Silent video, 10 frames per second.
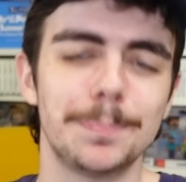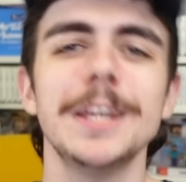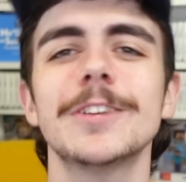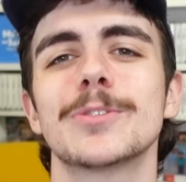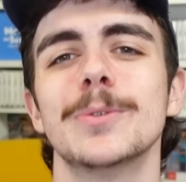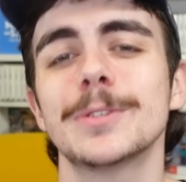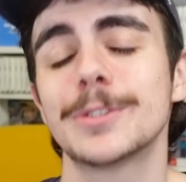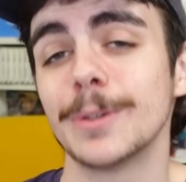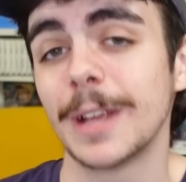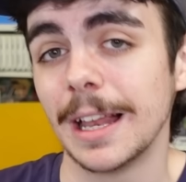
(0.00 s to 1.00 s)
be sure
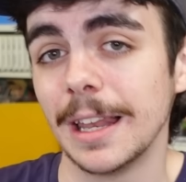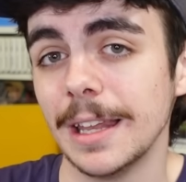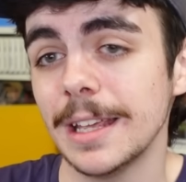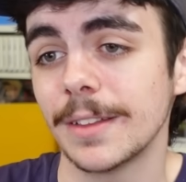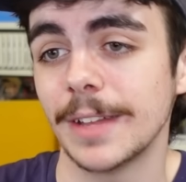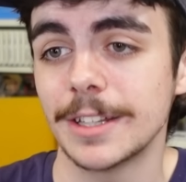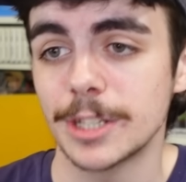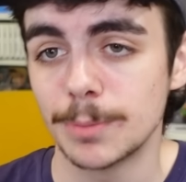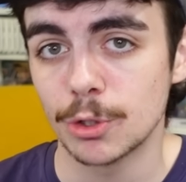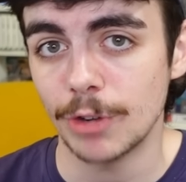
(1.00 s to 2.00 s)
to click that
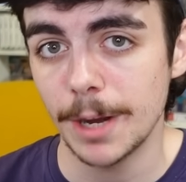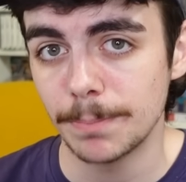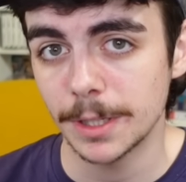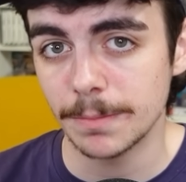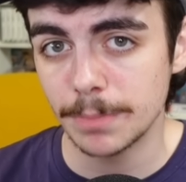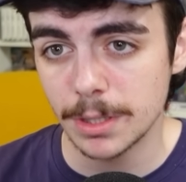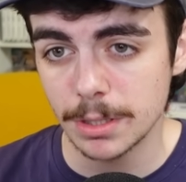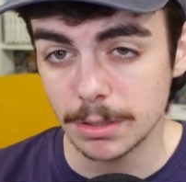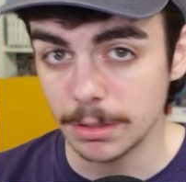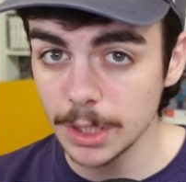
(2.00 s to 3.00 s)
subscribe button,
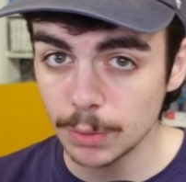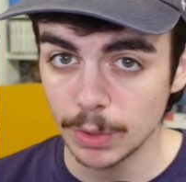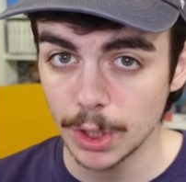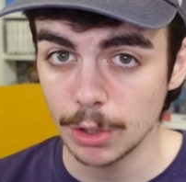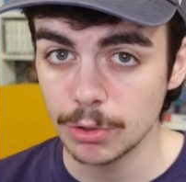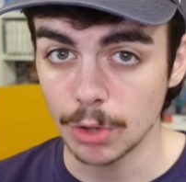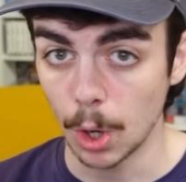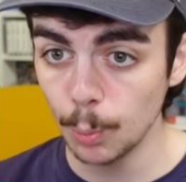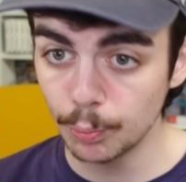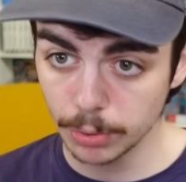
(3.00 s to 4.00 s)
because these videos
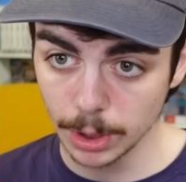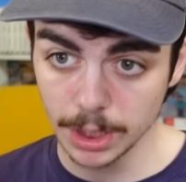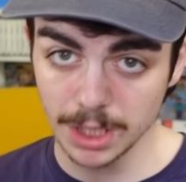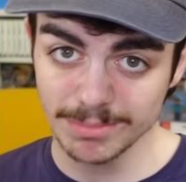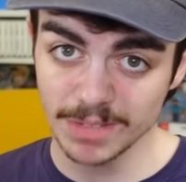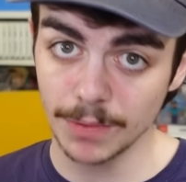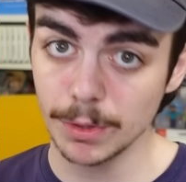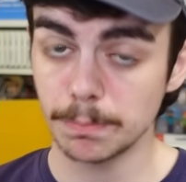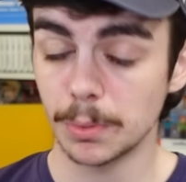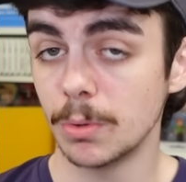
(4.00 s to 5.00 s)
hopefully
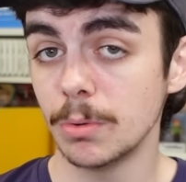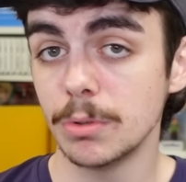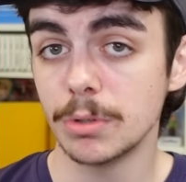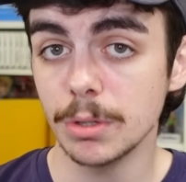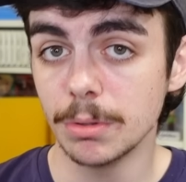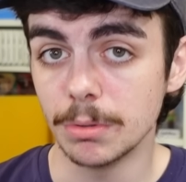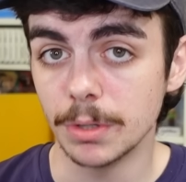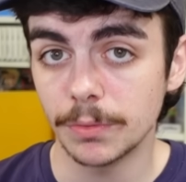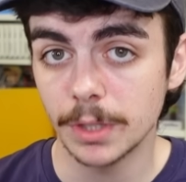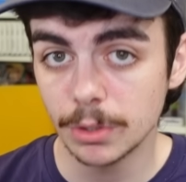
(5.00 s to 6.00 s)
never bore you.
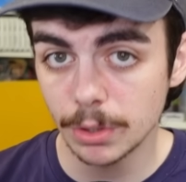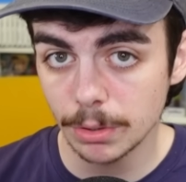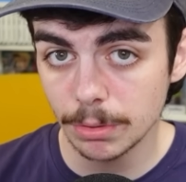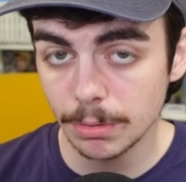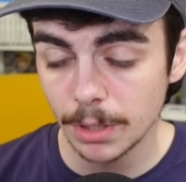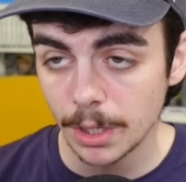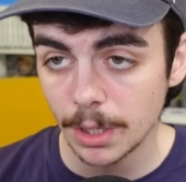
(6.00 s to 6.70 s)
If they do,